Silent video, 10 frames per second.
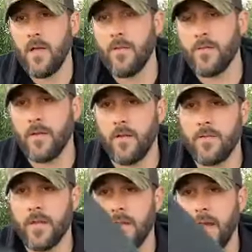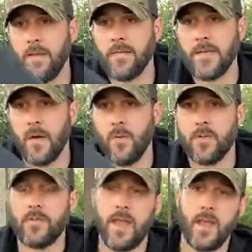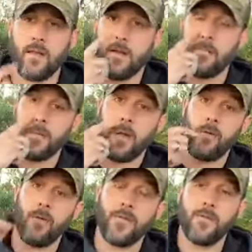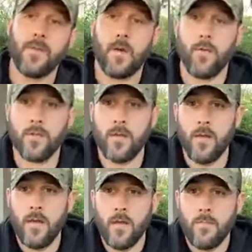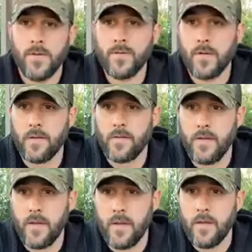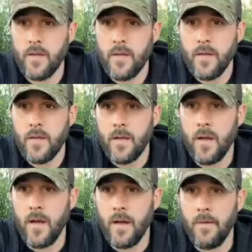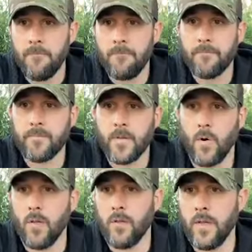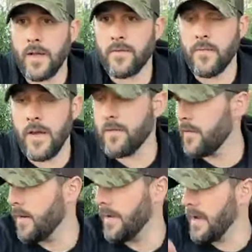There's another thing that I dealt with, Dan, and I'm, I do not know if you've dealt with it, but you can see, um, or the Lancer mag, sorry.